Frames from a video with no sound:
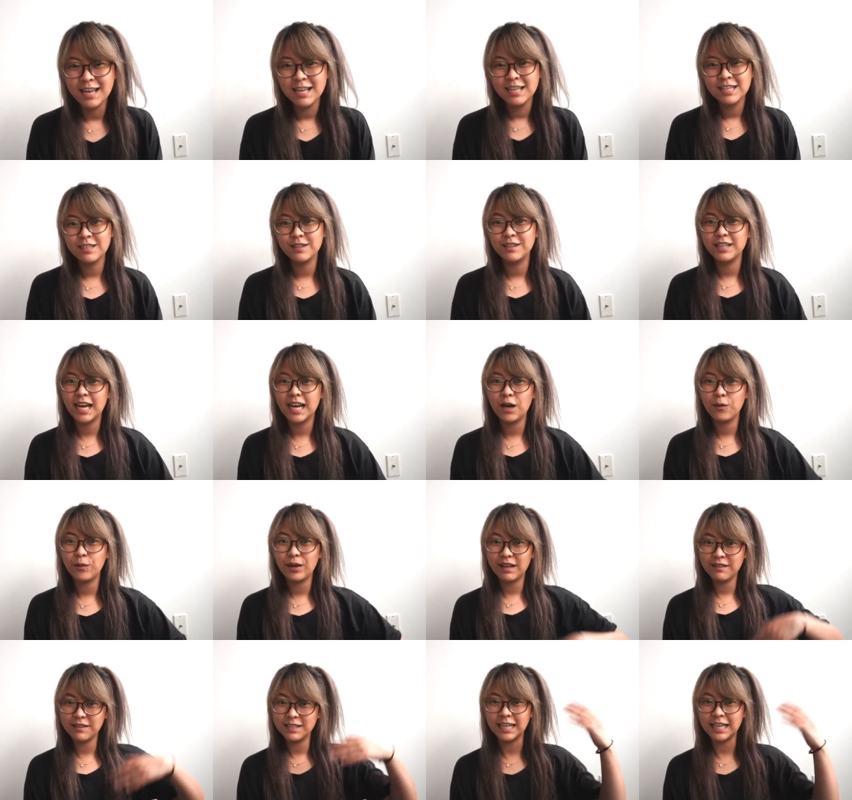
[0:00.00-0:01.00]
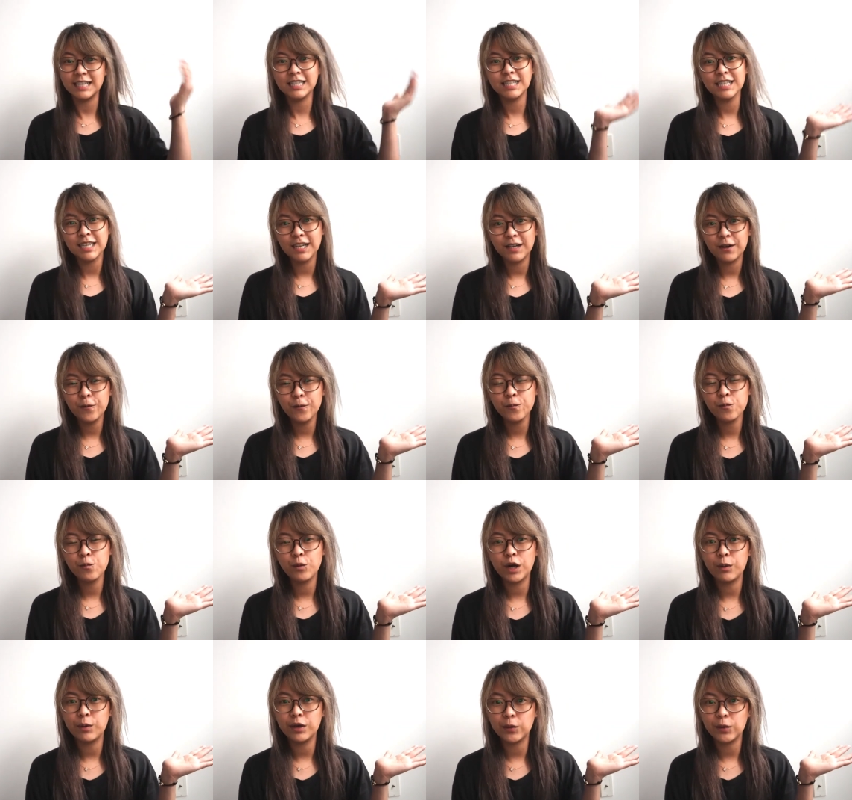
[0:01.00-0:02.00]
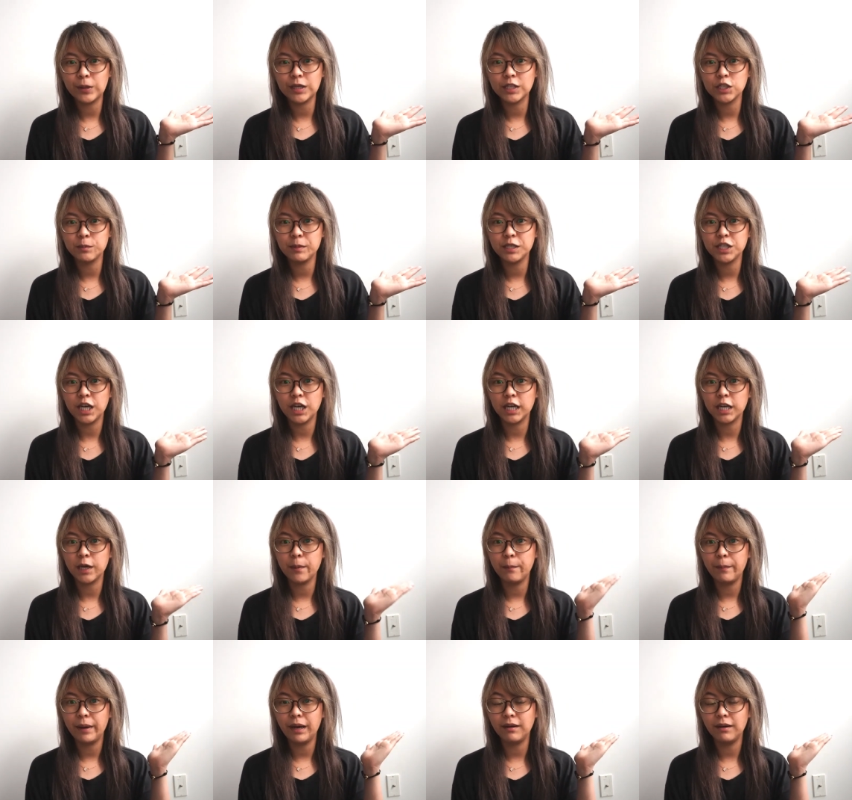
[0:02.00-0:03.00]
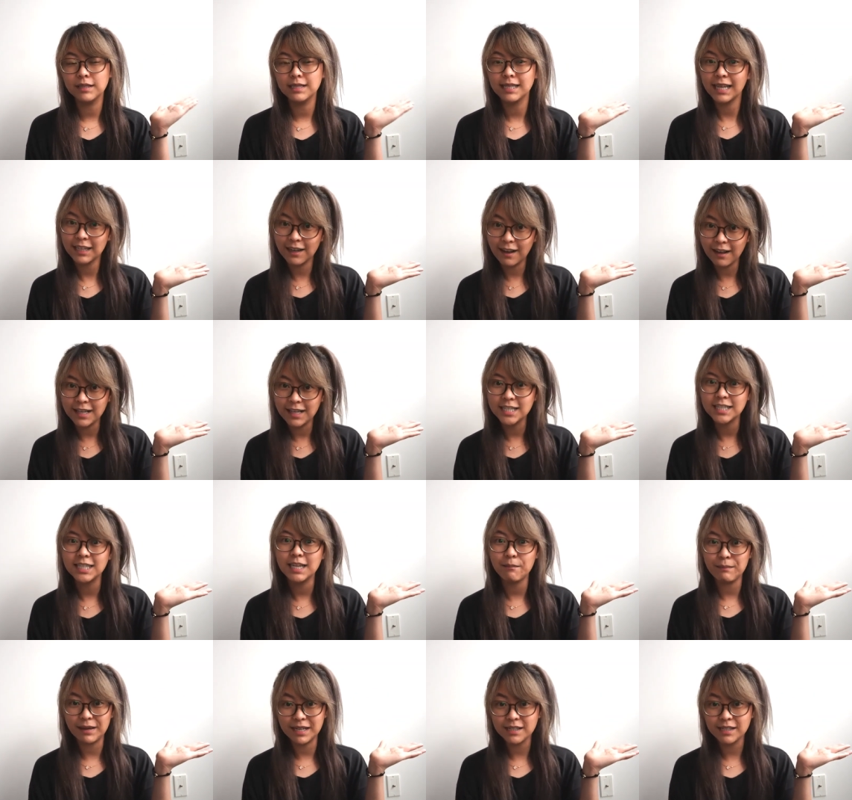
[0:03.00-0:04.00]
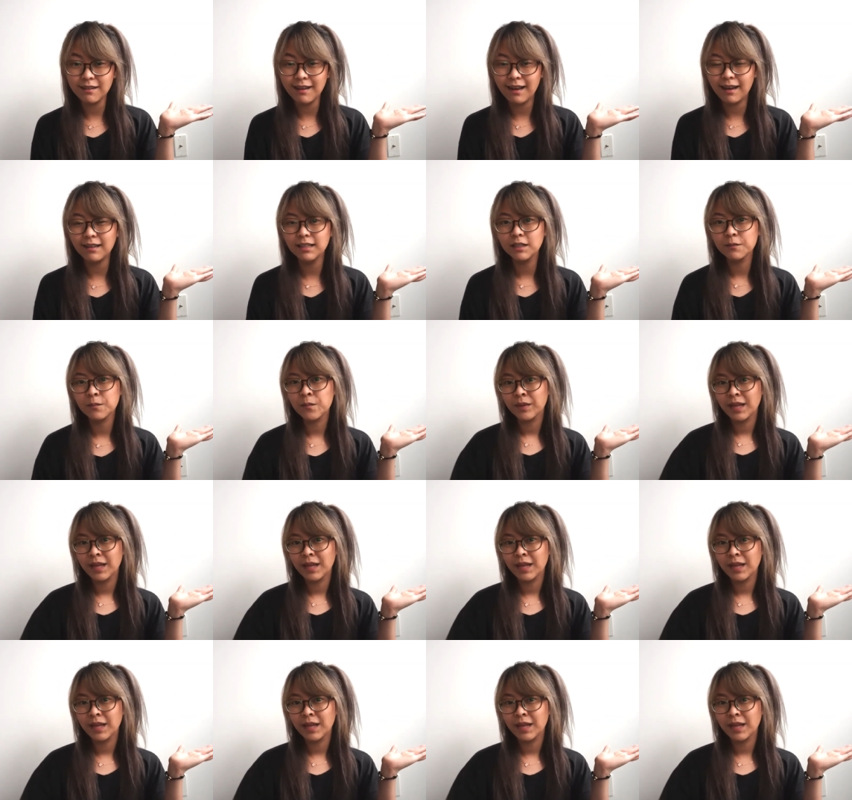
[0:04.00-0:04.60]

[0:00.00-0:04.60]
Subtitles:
So now we have Psych2Go, where we're going to be talking about psychology and mental health,